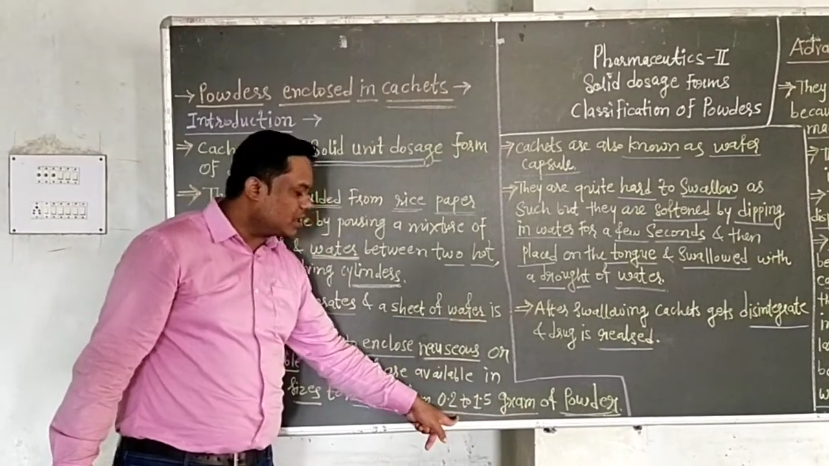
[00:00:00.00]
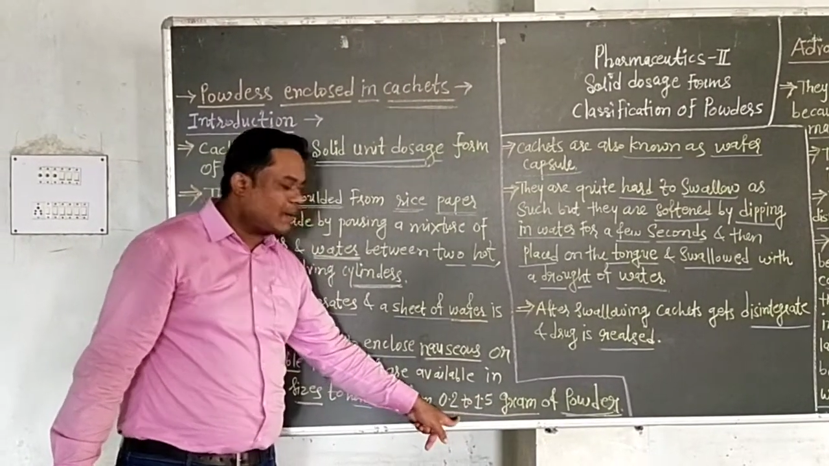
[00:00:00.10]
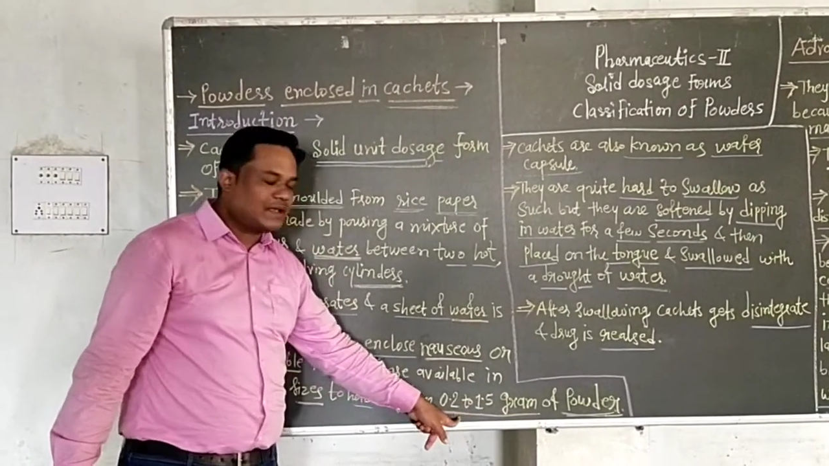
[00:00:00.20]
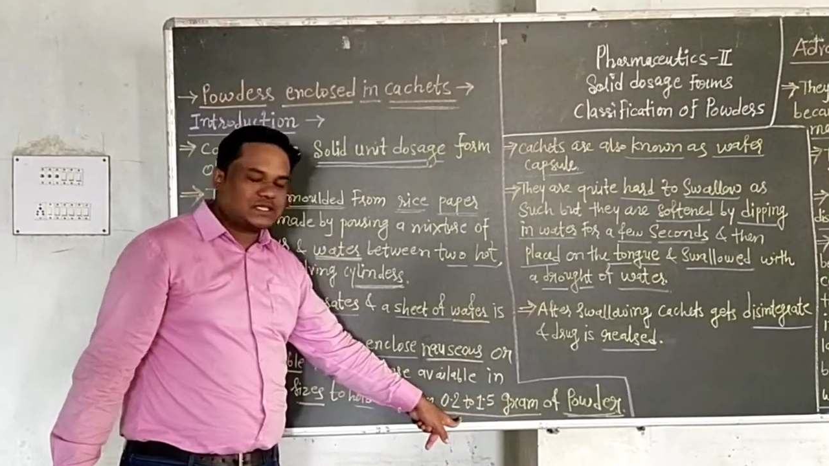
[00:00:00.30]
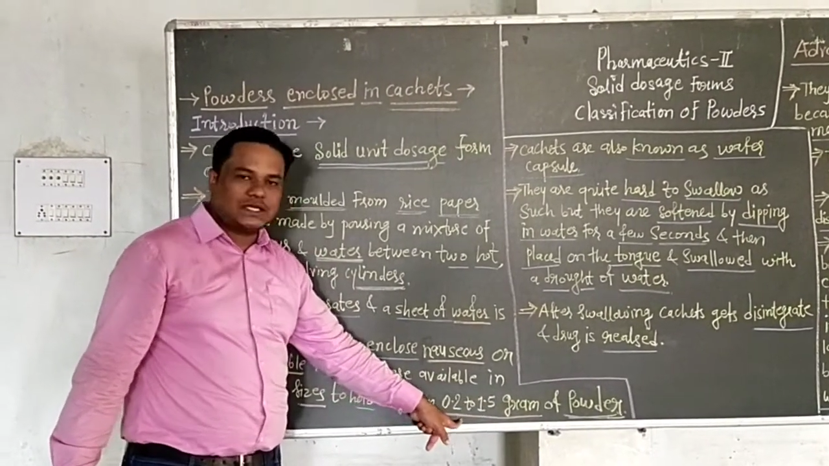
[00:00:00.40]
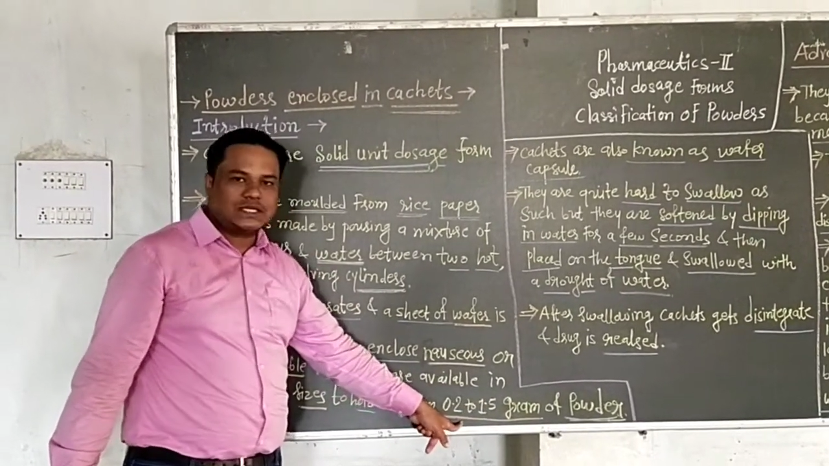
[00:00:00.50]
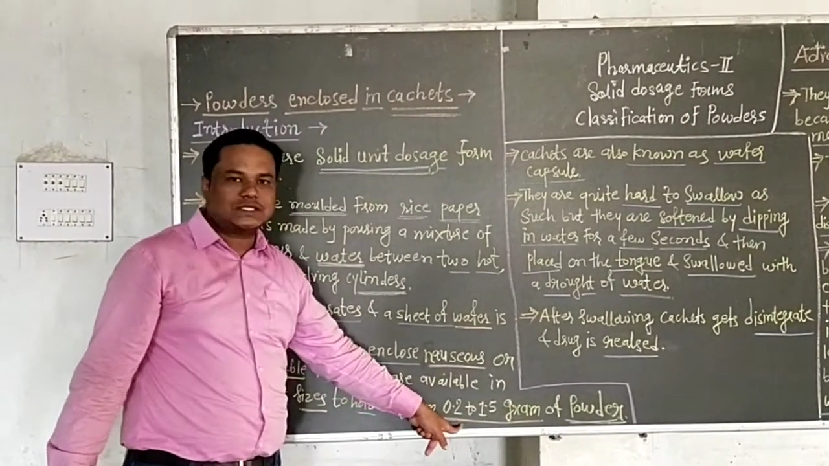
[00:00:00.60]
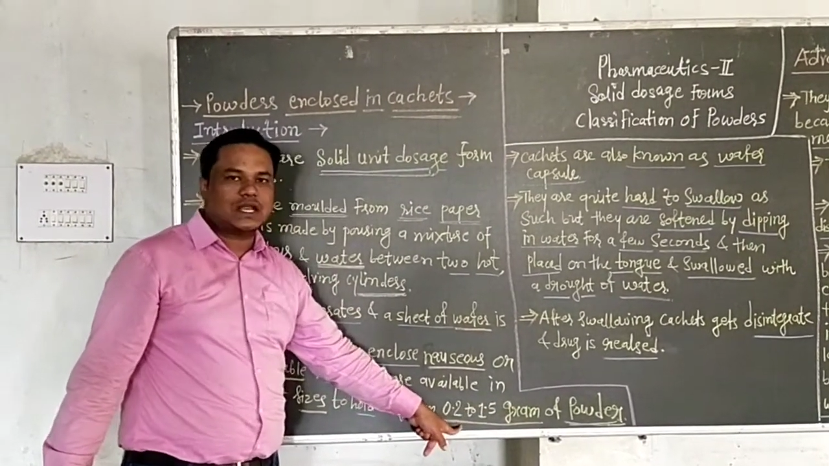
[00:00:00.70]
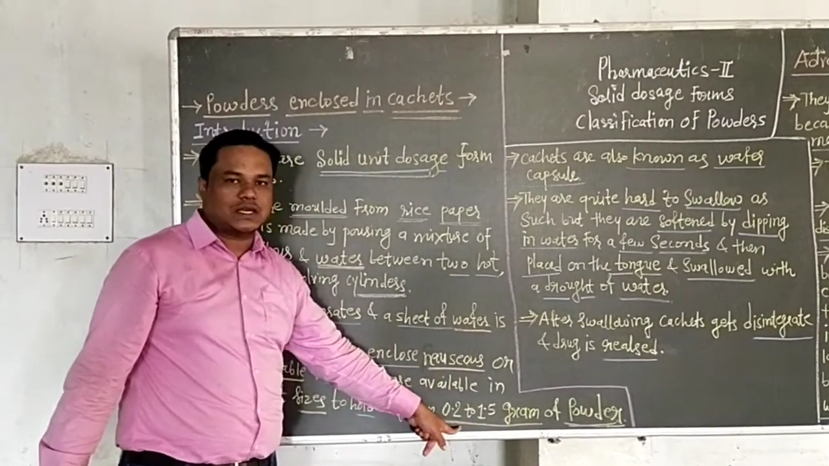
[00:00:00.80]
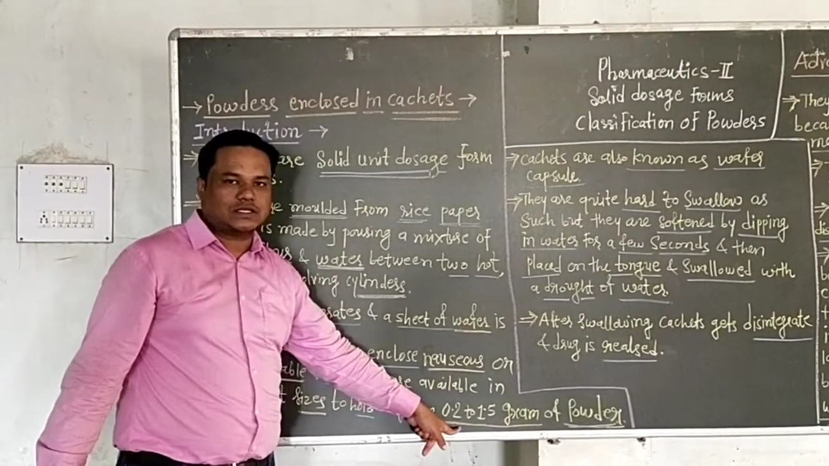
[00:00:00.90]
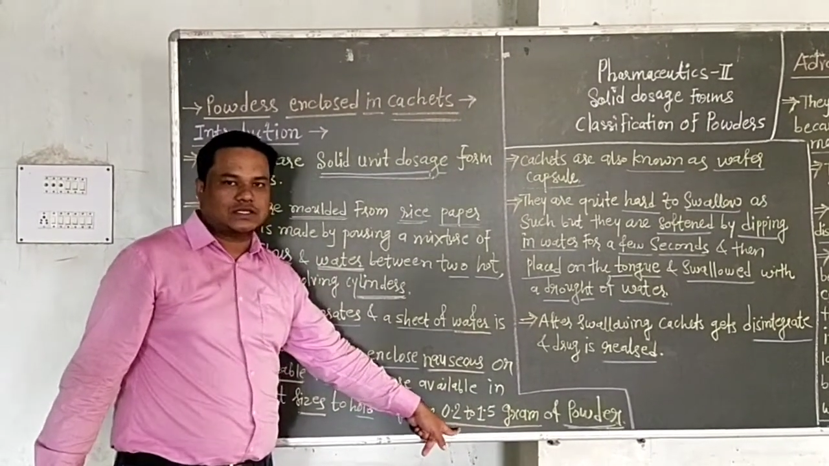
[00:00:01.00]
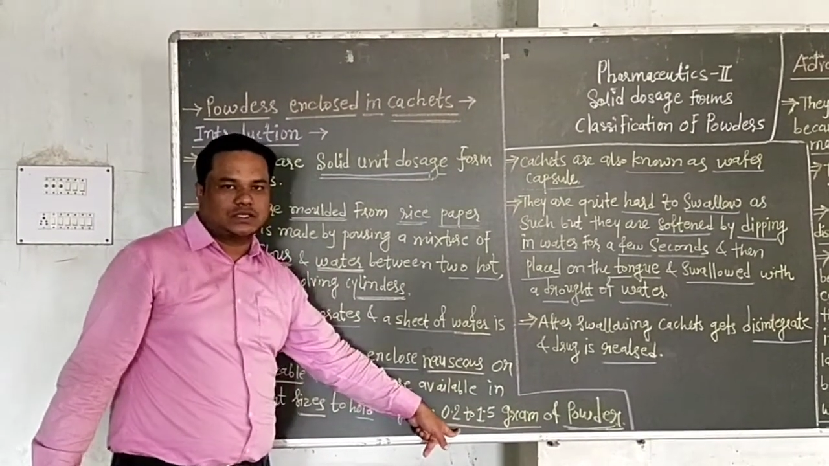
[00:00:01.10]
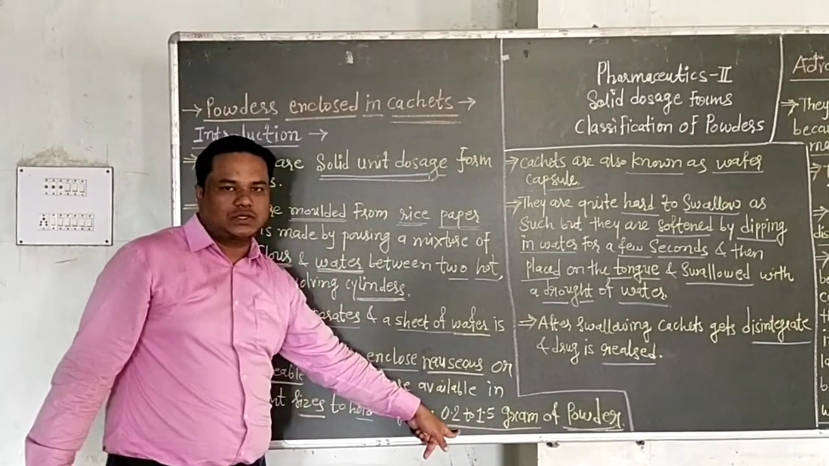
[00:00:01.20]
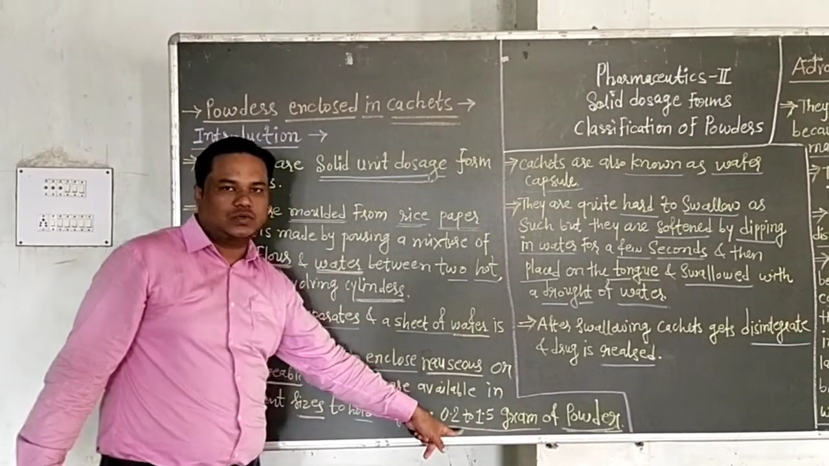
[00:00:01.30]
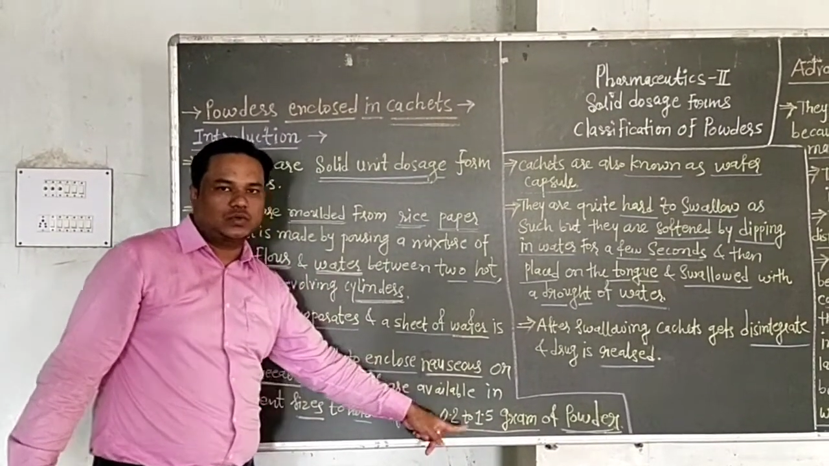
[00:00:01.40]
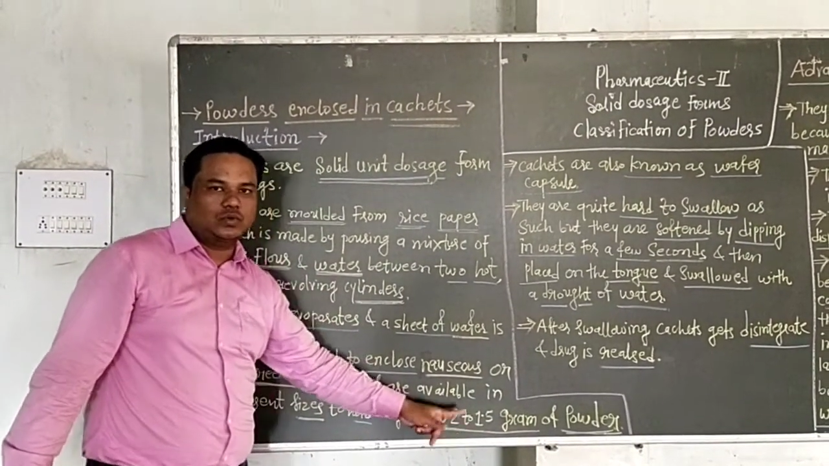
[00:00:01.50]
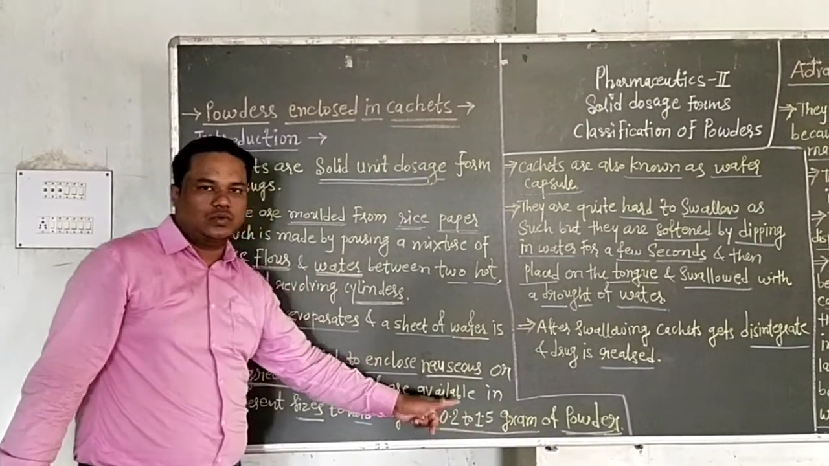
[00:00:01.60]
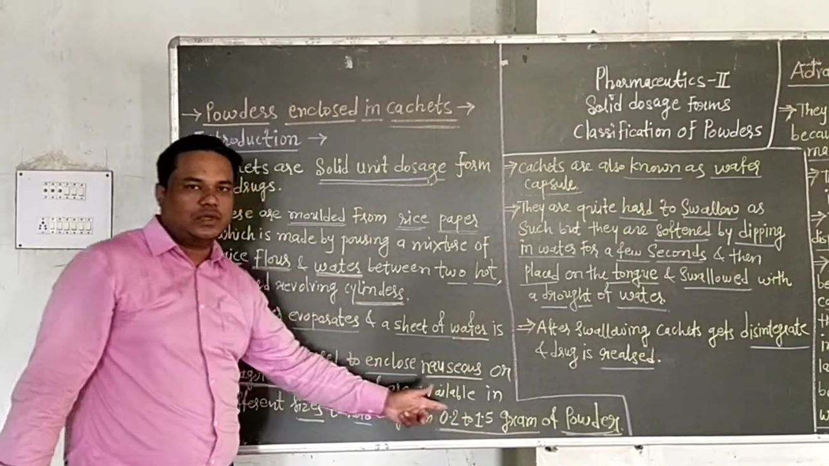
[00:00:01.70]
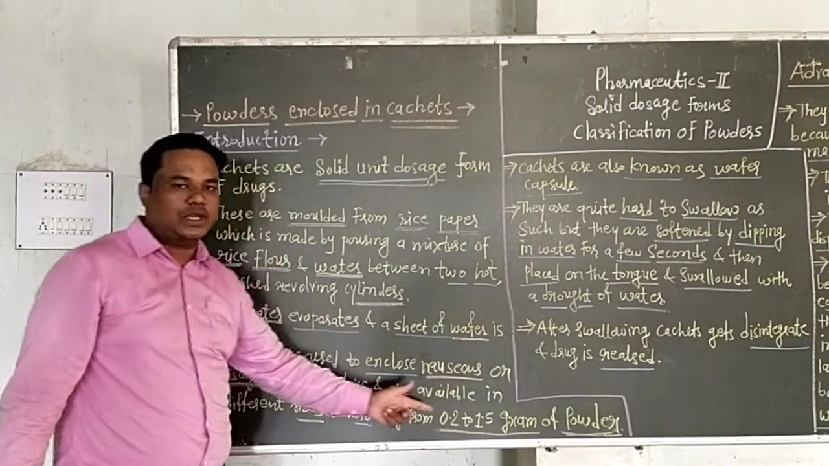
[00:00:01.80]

The capacity is large to